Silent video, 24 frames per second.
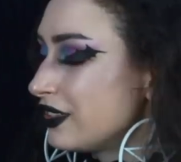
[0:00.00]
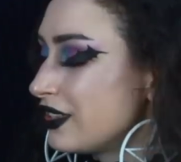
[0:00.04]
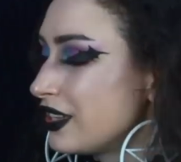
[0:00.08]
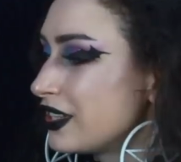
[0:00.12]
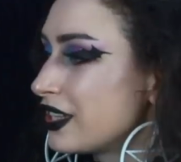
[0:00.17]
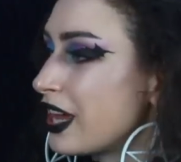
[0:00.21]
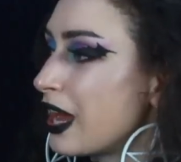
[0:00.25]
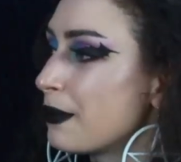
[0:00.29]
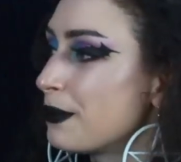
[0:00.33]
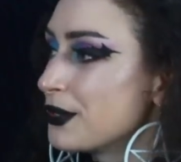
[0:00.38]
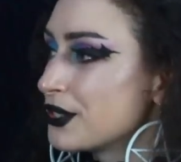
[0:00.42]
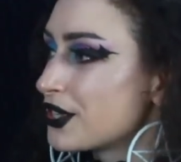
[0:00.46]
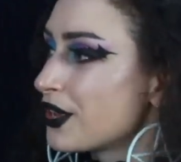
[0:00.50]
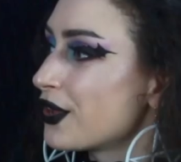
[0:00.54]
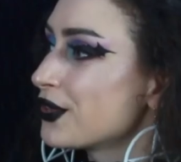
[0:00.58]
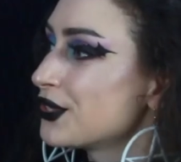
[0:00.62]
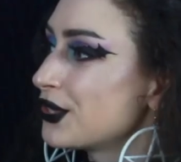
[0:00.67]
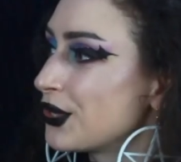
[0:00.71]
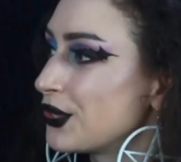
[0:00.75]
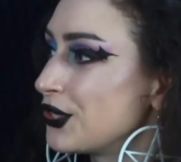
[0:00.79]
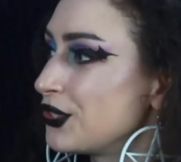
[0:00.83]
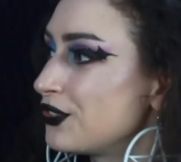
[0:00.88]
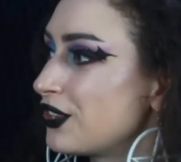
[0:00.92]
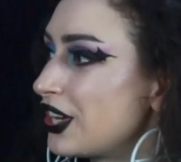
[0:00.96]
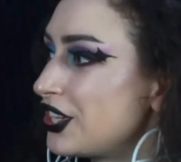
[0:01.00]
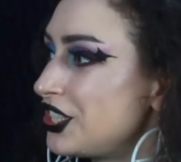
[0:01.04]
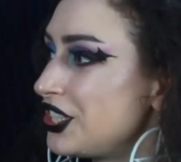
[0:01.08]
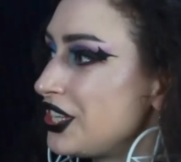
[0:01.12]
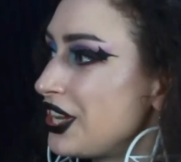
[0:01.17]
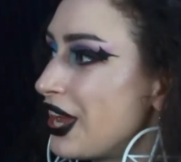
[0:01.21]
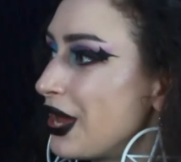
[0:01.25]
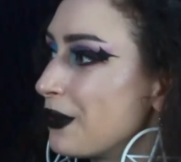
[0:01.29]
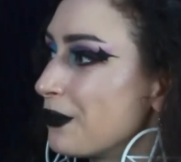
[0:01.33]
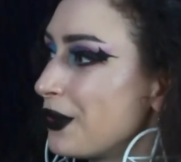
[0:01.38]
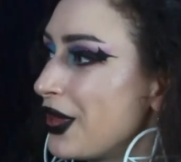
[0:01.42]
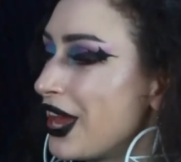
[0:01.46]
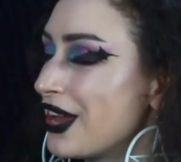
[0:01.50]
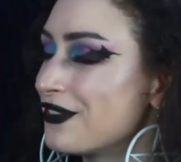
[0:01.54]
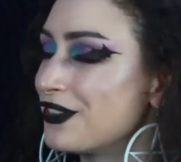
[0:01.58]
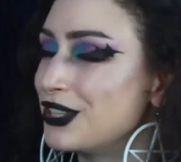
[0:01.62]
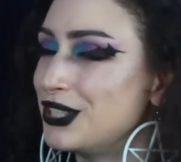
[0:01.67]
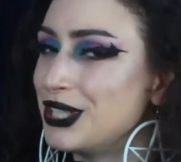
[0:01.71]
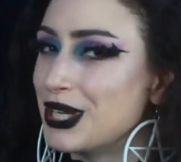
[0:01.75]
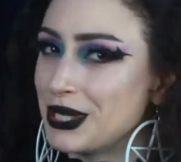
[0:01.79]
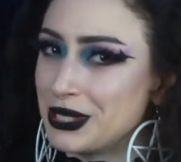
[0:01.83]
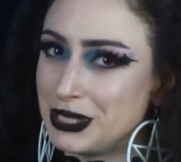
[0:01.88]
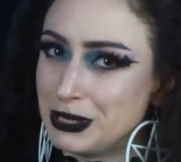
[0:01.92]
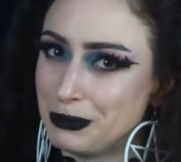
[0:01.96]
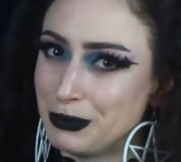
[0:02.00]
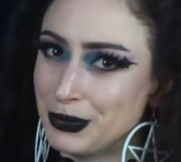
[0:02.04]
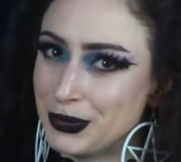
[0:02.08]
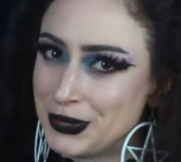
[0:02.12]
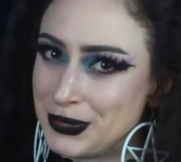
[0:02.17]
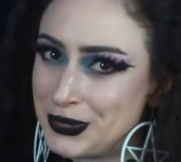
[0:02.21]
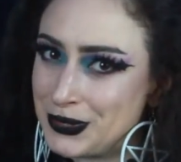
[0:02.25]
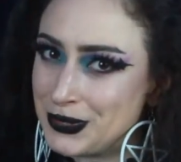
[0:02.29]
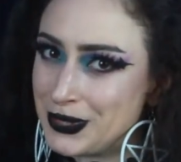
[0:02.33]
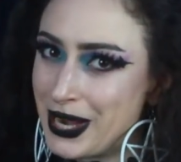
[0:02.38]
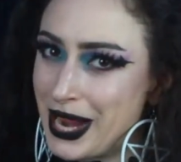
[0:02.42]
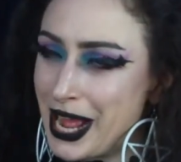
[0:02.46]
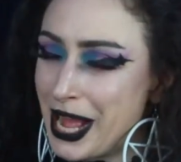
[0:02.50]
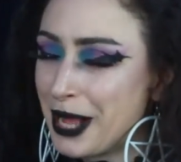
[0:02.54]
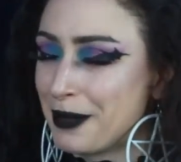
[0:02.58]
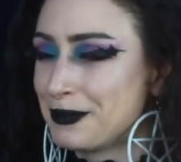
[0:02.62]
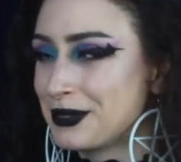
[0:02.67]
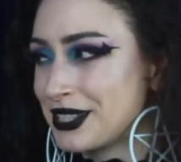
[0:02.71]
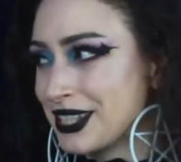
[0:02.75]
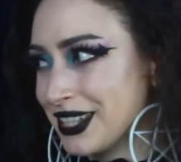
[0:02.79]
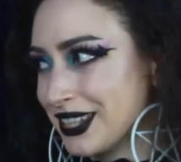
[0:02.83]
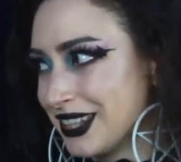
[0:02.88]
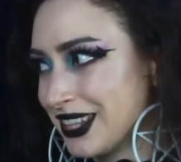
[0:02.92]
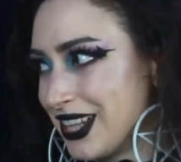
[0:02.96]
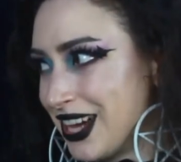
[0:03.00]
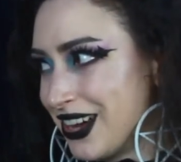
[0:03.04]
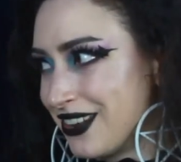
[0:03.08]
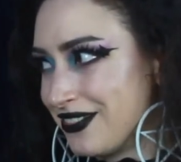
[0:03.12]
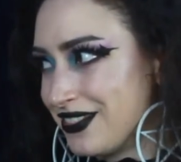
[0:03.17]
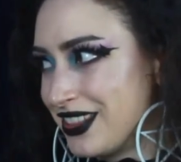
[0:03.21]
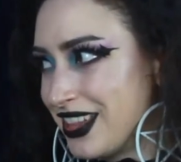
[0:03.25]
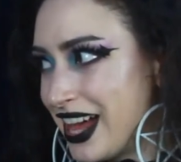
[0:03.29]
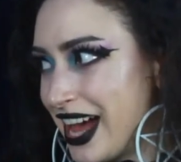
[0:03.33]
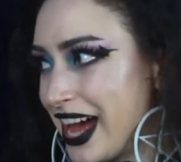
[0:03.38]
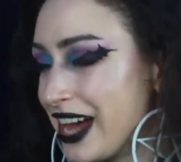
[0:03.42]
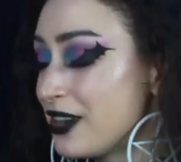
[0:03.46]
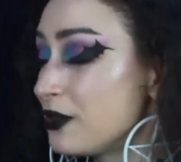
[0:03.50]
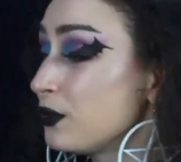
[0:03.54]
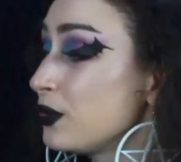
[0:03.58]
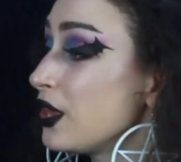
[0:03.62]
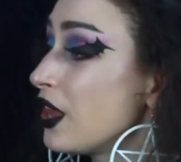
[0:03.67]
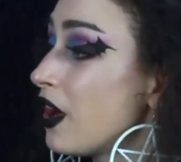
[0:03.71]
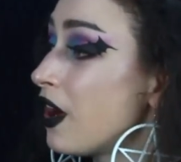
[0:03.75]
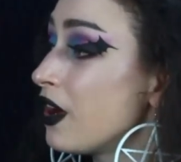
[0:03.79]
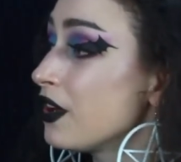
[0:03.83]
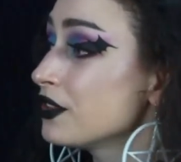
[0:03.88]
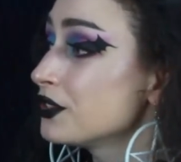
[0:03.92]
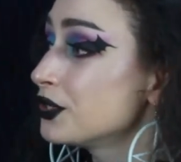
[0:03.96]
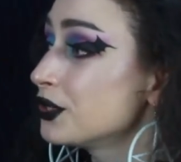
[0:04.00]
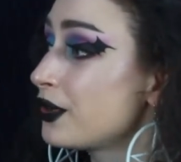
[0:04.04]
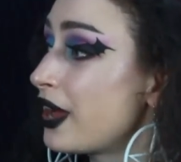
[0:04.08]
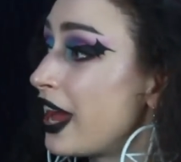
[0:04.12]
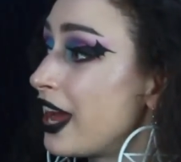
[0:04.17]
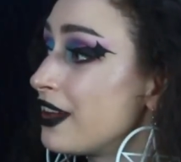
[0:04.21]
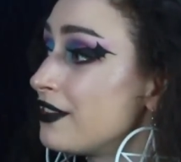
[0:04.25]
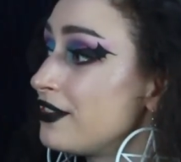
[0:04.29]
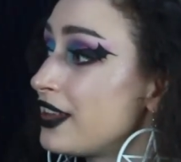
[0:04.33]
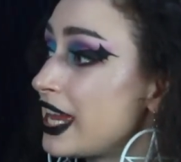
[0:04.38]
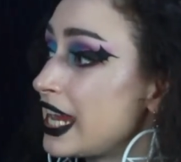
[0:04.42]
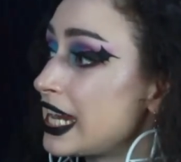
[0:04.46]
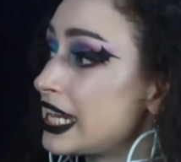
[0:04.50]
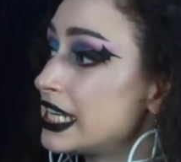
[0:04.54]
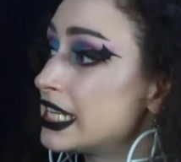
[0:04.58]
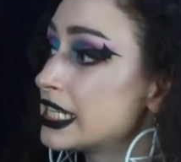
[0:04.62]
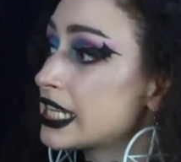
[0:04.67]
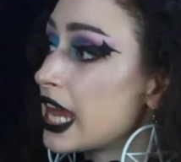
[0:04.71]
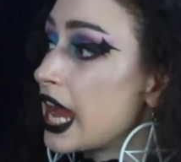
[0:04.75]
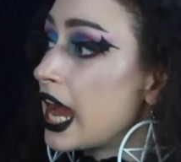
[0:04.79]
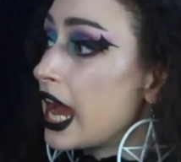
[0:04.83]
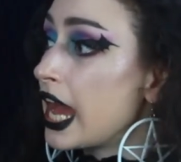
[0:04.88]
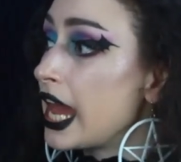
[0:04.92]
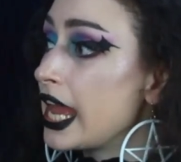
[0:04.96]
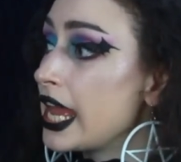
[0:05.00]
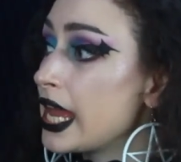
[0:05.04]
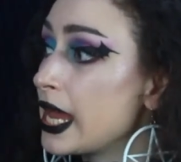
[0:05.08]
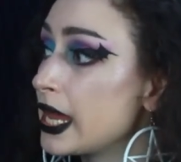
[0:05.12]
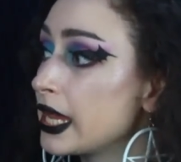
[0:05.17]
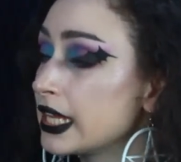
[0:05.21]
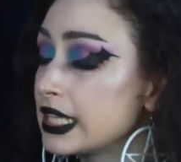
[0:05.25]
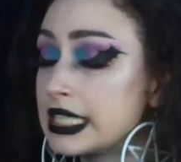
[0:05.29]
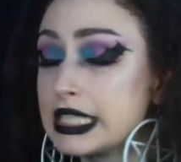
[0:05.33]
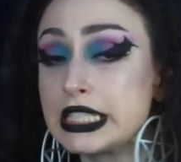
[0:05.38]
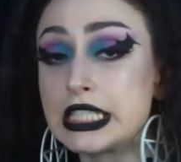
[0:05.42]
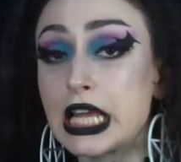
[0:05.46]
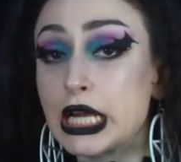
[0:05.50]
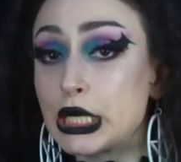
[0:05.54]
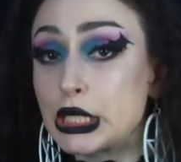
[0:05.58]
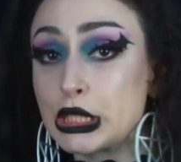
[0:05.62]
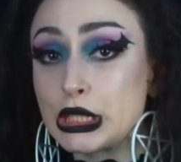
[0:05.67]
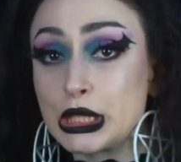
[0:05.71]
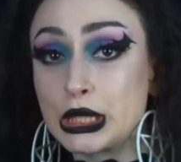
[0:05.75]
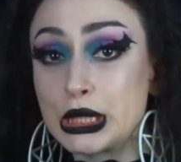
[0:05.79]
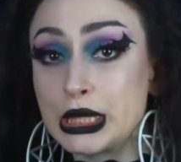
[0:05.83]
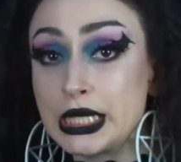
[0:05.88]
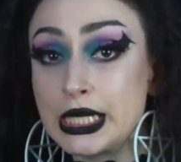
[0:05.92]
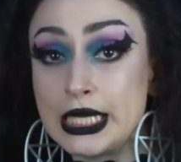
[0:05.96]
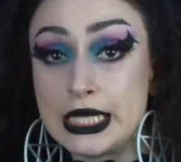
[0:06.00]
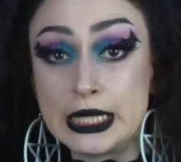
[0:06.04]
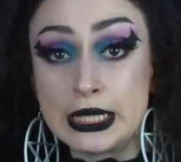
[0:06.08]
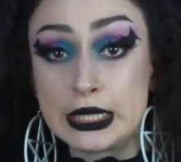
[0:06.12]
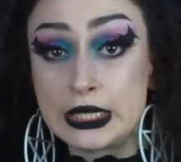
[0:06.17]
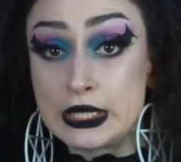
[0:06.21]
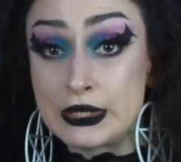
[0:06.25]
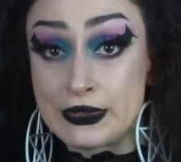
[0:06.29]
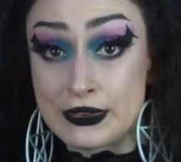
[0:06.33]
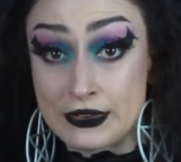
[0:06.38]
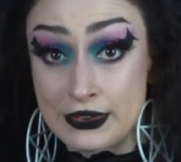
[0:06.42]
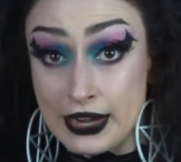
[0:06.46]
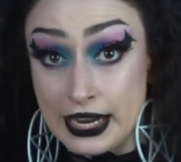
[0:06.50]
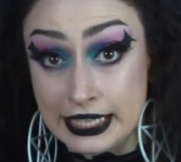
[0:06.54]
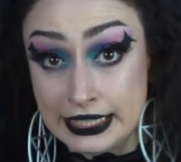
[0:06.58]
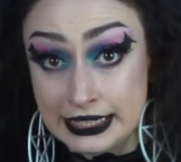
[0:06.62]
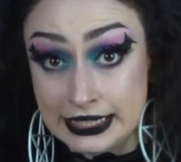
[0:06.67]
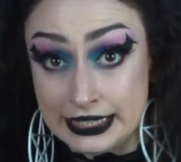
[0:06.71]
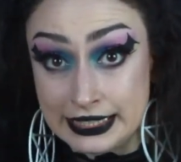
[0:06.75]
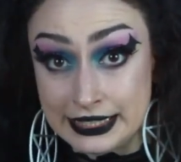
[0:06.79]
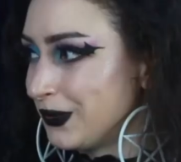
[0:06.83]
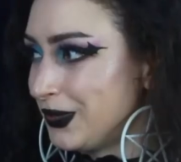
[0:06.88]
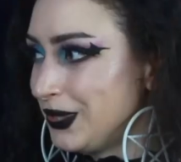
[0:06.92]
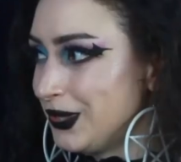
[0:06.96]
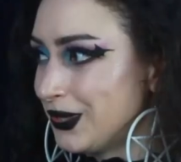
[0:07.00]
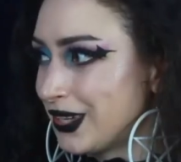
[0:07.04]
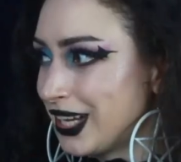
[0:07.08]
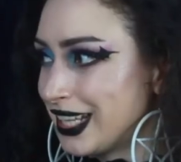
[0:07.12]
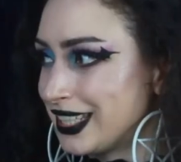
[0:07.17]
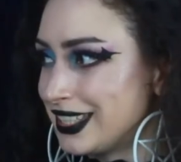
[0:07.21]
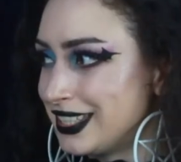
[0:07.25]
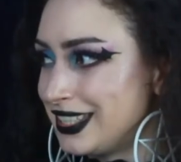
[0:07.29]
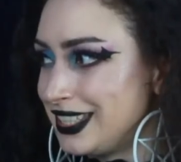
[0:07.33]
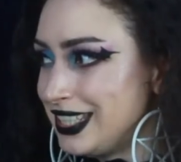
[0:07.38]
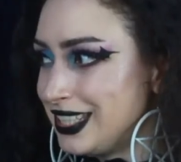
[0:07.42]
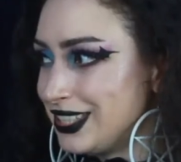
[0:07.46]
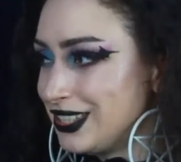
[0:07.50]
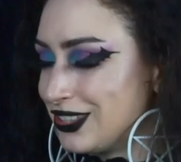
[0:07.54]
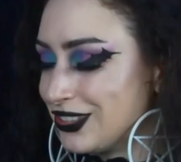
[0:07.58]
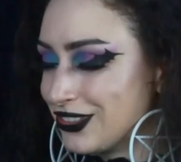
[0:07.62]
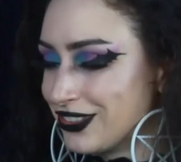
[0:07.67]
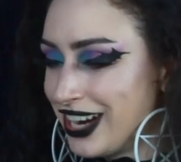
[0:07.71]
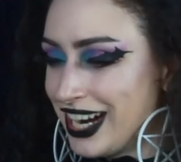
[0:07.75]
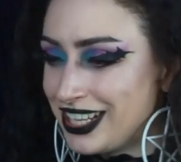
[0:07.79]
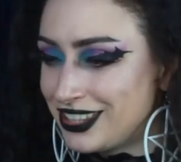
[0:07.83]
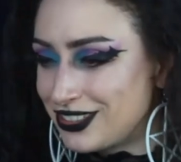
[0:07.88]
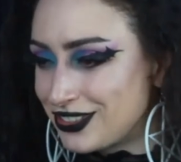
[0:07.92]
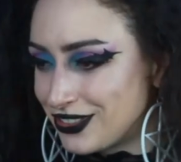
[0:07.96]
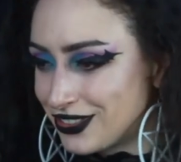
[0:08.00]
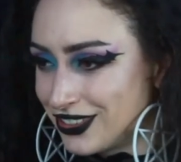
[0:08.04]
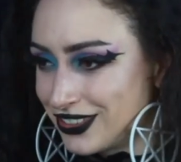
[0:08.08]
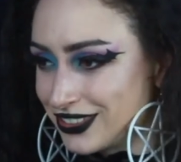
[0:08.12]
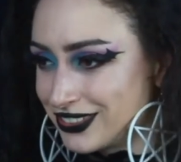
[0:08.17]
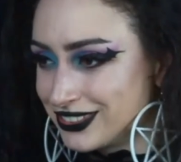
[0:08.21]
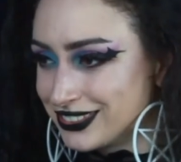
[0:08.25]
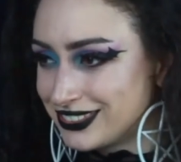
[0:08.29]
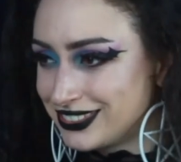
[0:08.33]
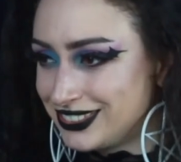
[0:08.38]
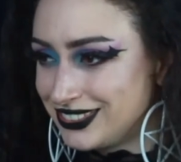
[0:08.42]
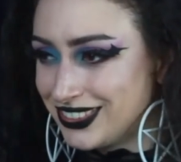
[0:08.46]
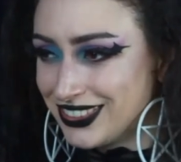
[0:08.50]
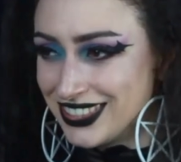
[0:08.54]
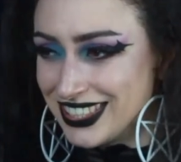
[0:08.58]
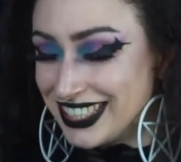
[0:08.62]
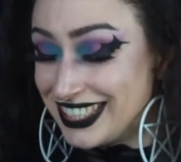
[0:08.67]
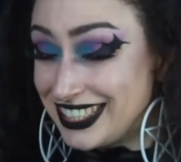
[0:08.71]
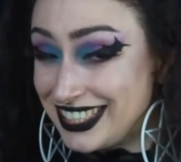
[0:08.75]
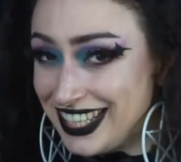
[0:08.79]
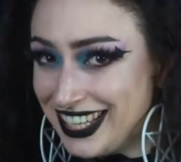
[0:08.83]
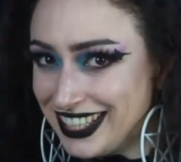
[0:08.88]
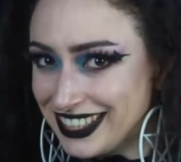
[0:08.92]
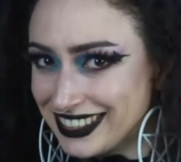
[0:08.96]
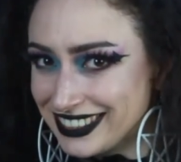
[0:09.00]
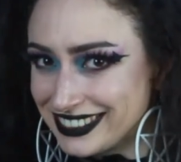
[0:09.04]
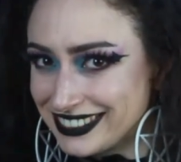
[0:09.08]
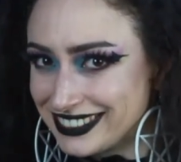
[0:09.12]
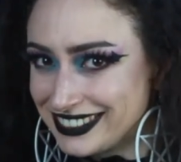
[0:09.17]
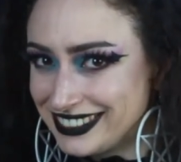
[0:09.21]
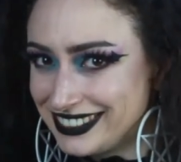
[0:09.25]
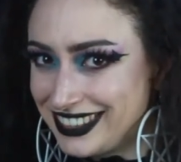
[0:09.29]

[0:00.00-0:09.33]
The top is also stretchy and we have adjustable straps. Love that. We also have a tie section in the front where you can see straight through to the skin.